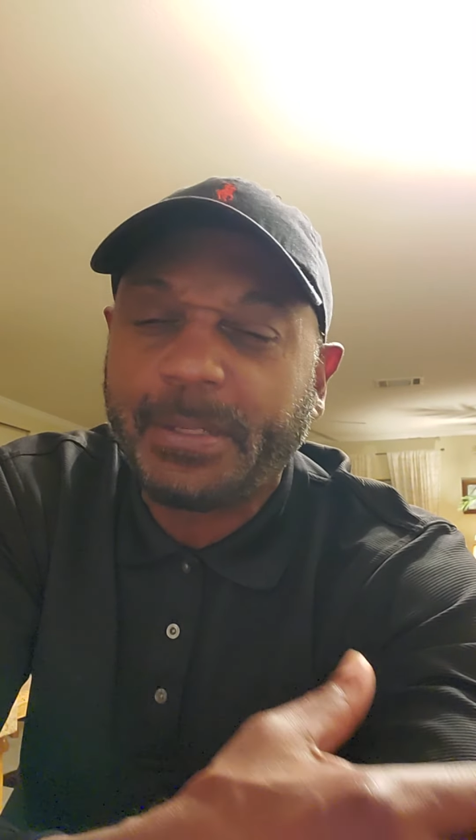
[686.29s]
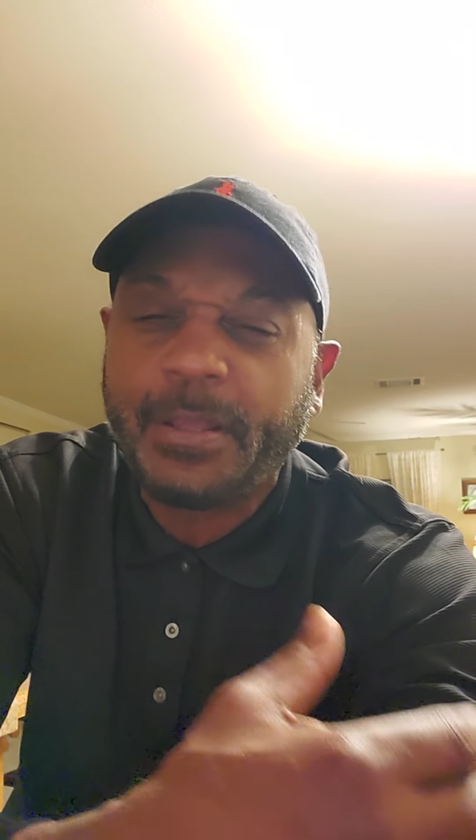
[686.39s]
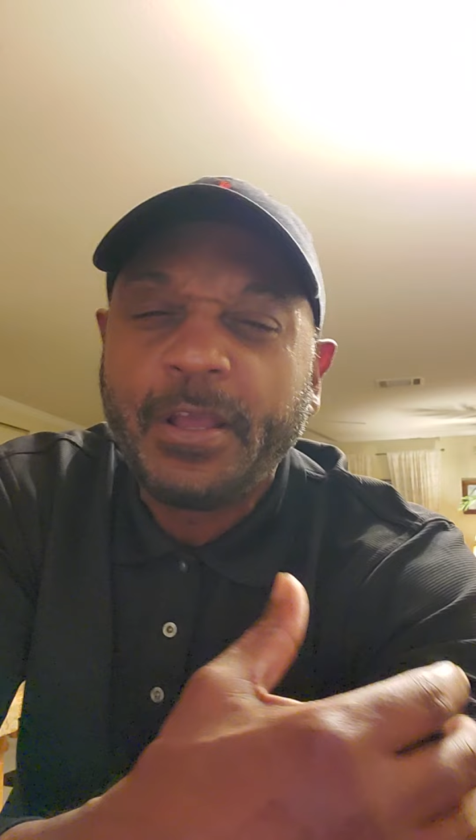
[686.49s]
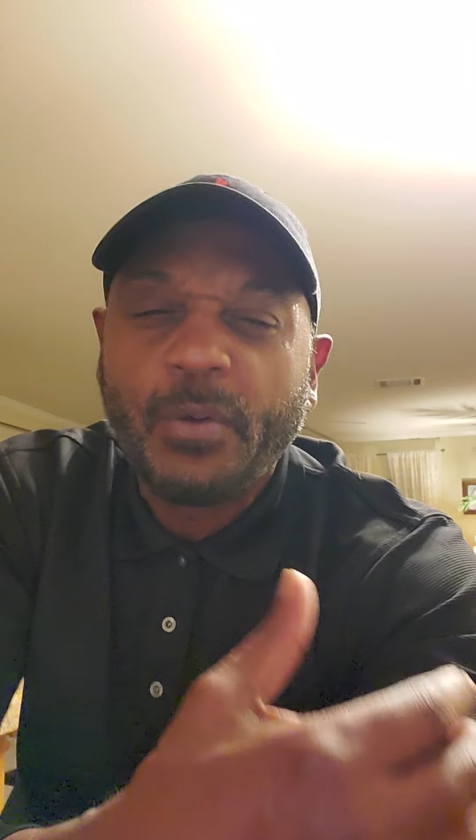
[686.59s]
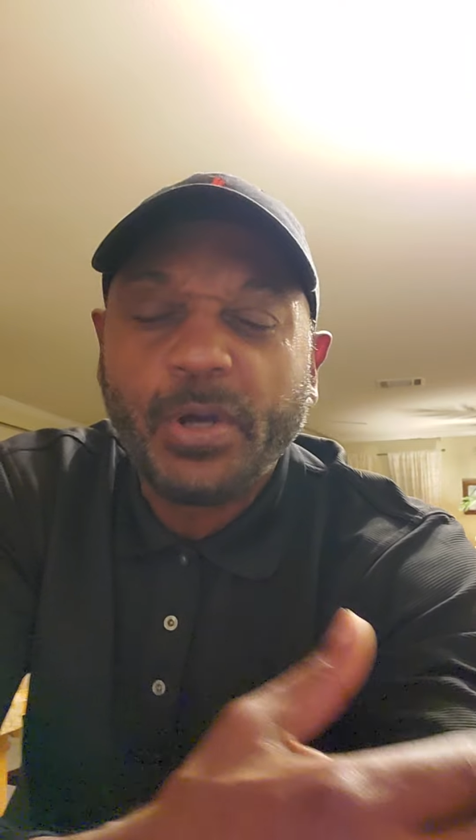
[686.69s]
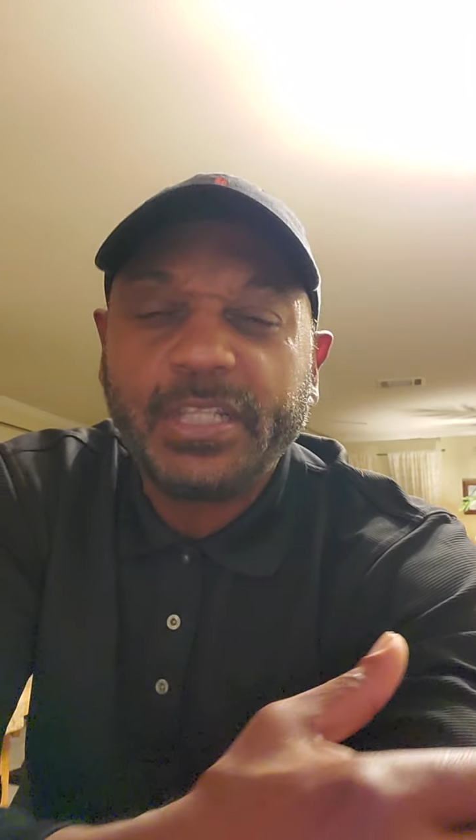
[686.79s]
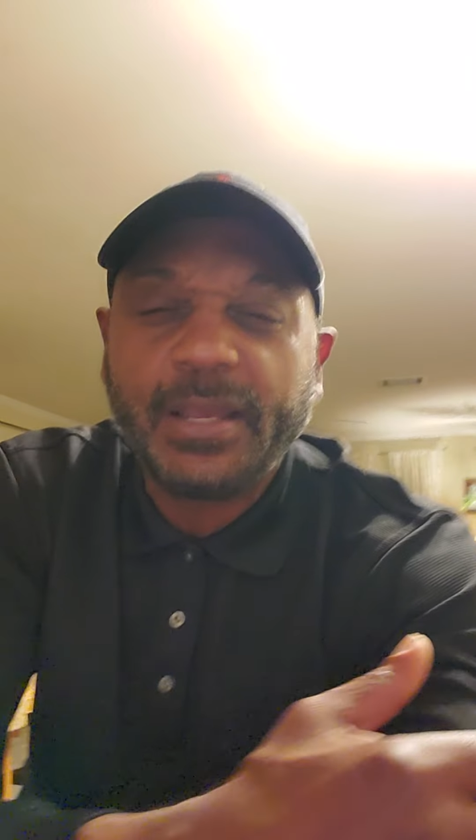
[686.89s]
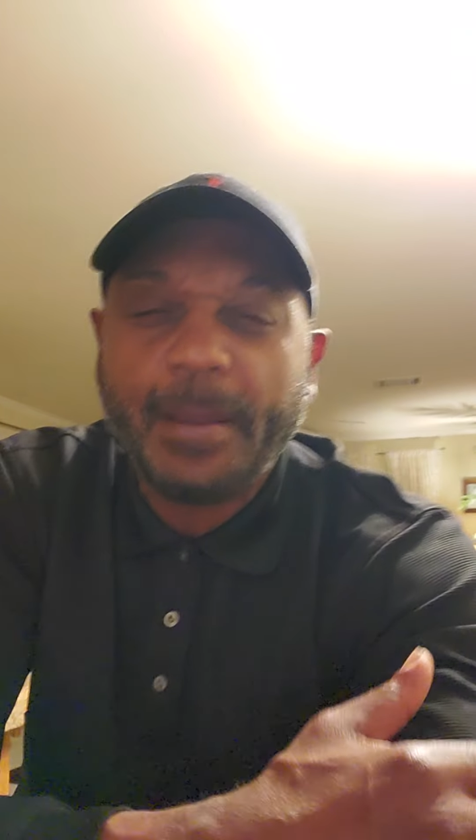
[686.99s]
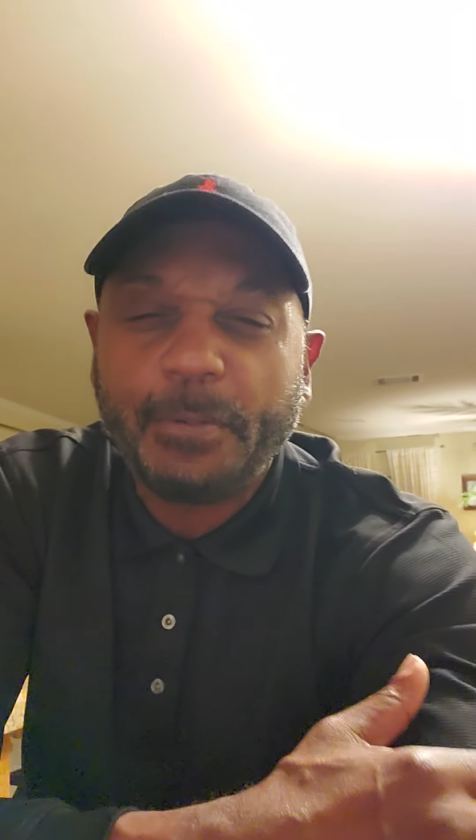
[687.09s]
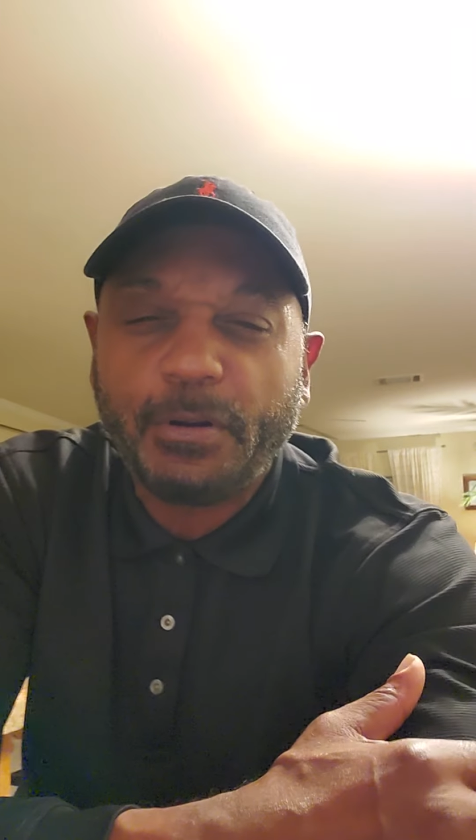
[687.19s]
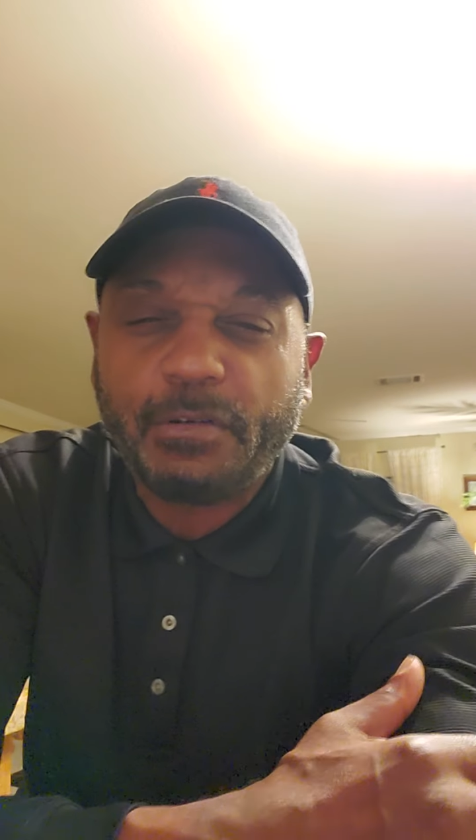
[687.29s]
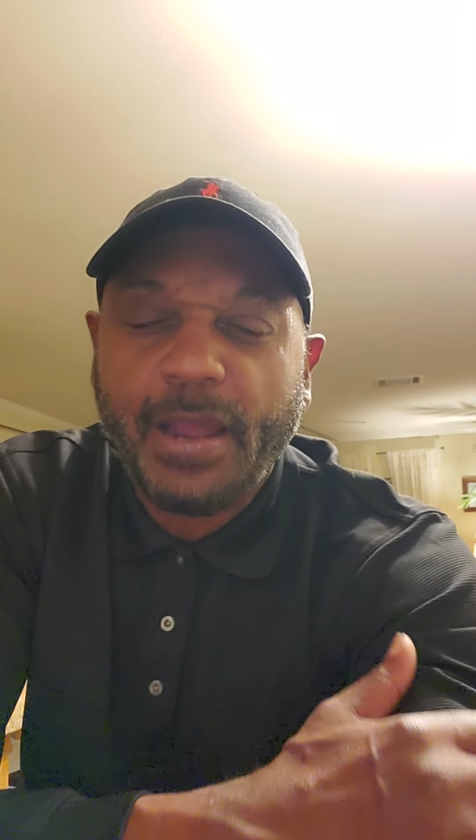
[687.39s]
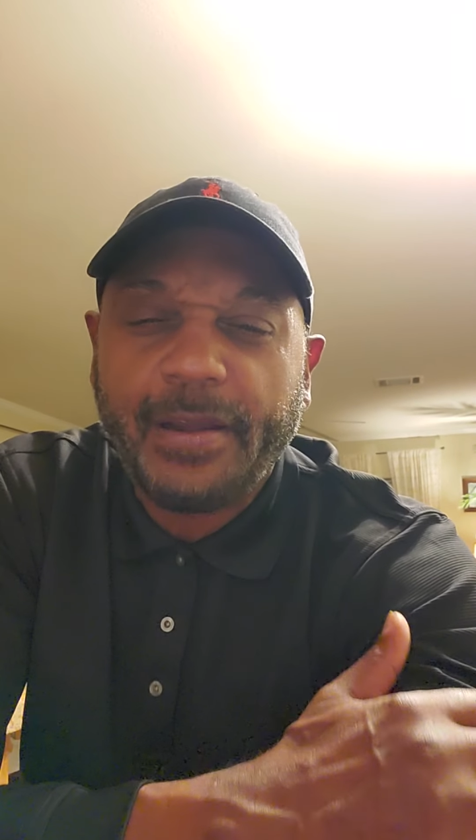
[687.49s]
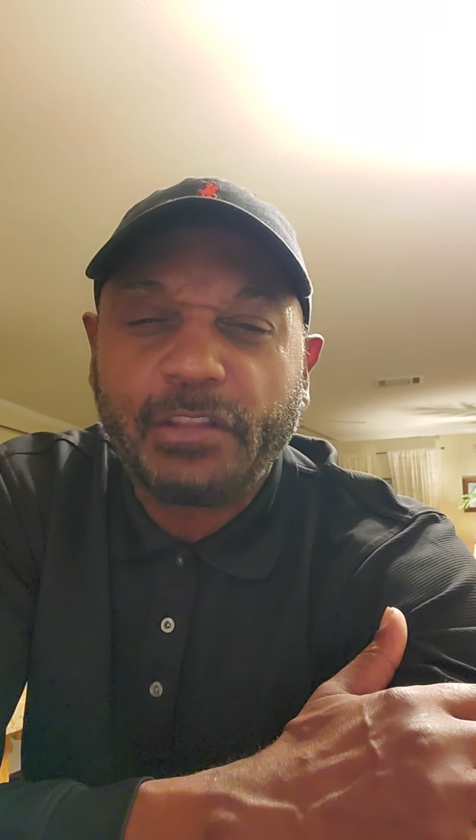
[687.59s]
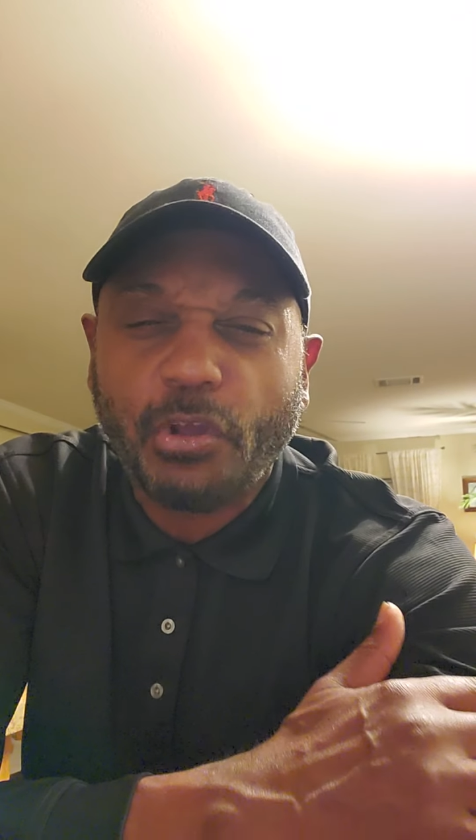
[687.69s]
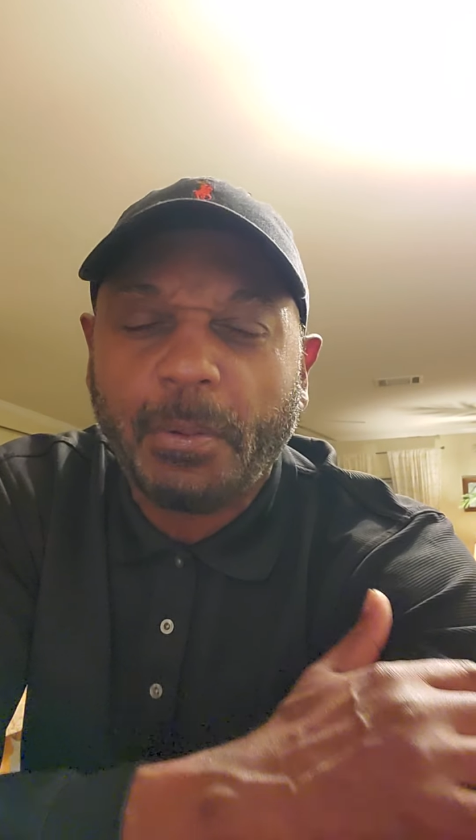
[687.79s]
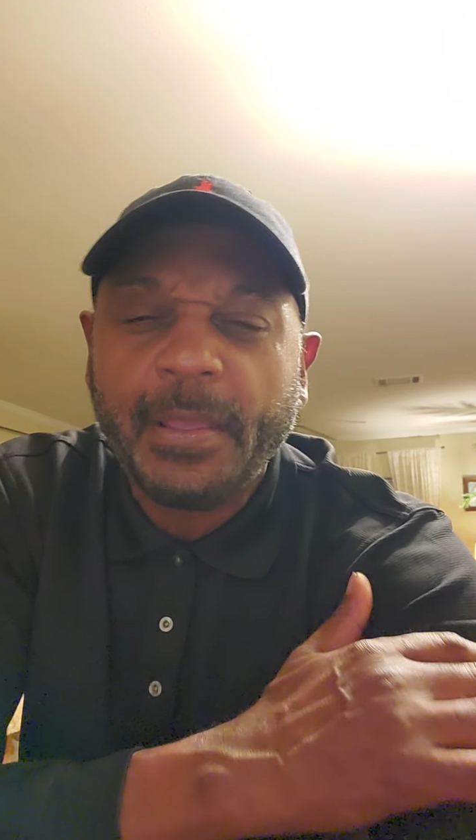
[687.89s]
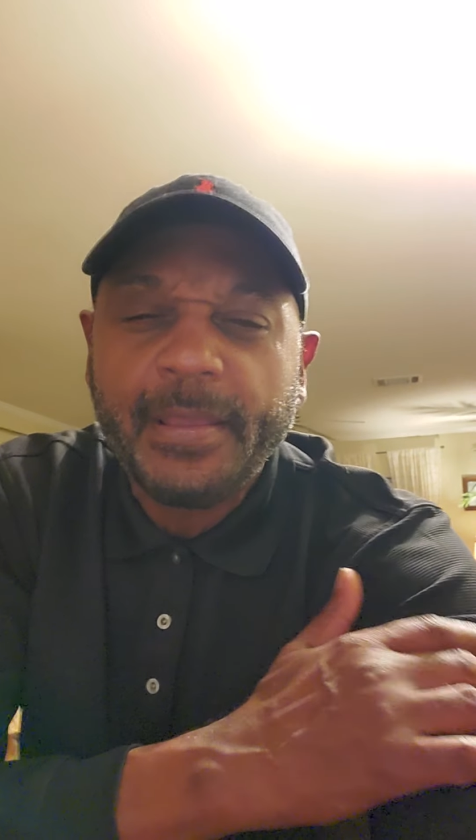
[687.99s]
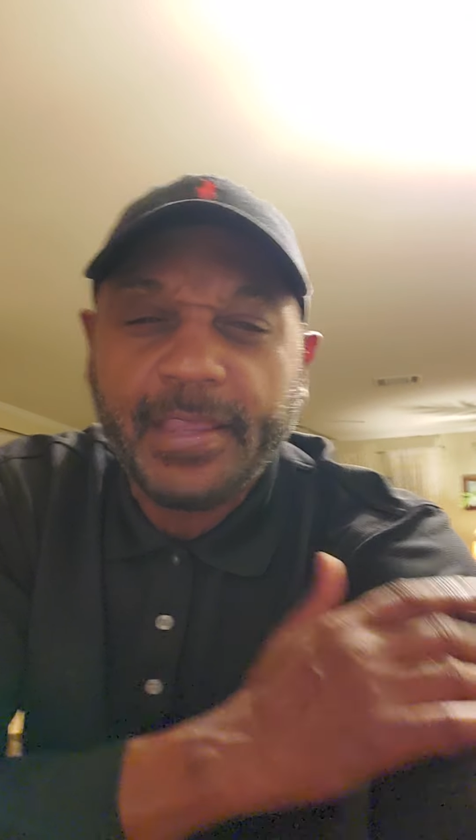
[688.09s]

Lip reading: And once they got him on the ground, he told him,